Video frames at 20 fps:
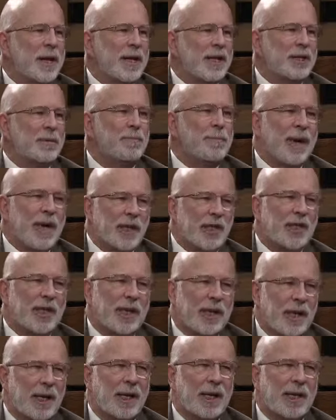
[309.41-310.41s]
is
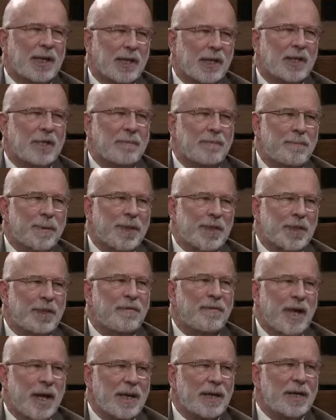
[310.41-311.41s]
basically a
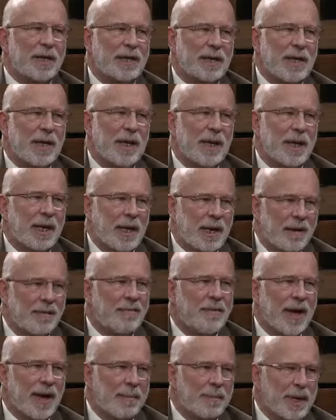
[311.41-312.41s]
submissive entity in a
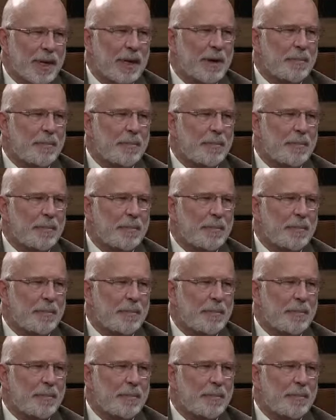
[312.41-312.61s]
family,